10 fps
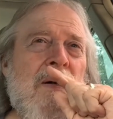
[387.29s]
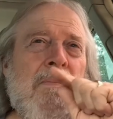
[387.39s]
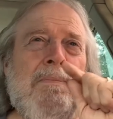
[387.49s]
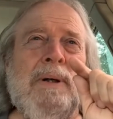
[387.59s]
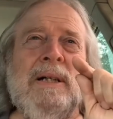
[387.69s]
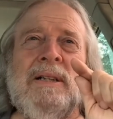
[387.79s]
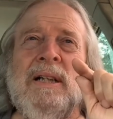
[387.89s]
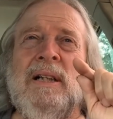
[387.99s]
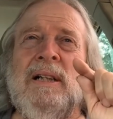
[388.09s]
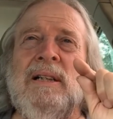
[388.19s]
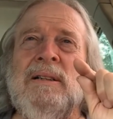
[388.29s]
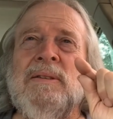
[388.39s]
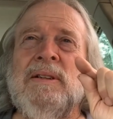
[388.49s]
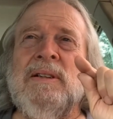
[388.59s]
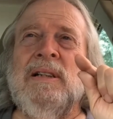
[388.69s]
But
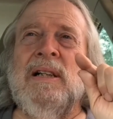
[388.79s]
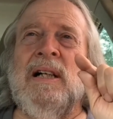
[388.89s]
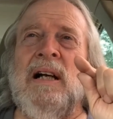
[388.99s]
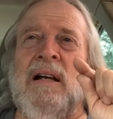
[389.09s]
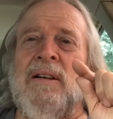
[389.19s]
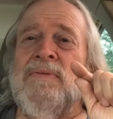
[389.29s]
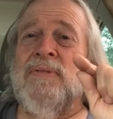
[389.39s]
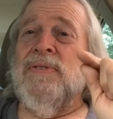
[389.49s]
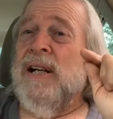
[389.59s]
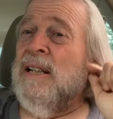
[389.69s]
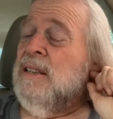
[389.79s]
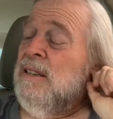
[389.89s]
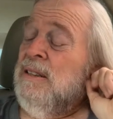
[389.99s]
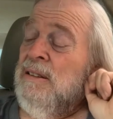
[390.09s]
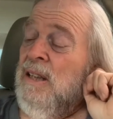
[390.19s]
I love the fact,
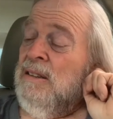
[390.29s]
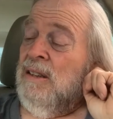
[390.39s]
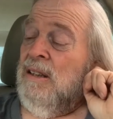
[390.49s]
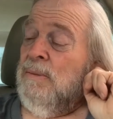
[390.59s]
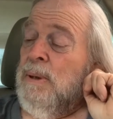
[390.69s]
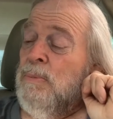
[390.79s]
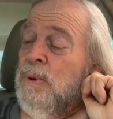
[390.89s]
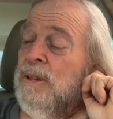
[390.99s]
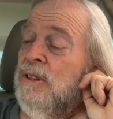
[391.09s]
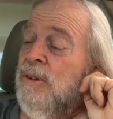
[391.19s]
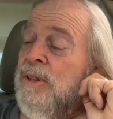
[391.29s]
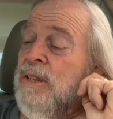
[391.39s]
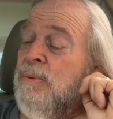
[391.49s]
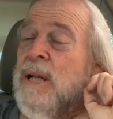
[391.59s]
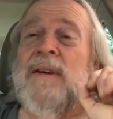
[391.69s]
and a lot of people disagree,
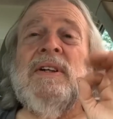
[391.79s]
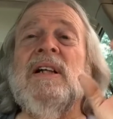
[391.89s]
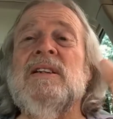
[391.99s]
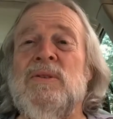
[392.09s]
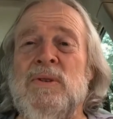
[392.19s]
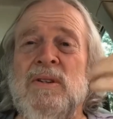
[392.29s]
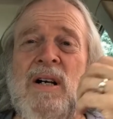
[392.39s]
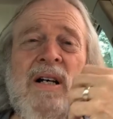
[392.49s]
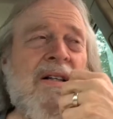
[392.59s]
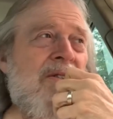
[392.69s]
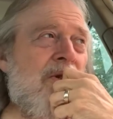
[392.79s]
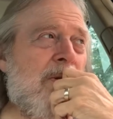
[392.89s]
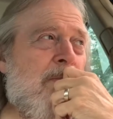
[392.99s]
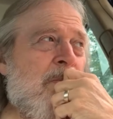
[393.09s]
that we have an electoral college.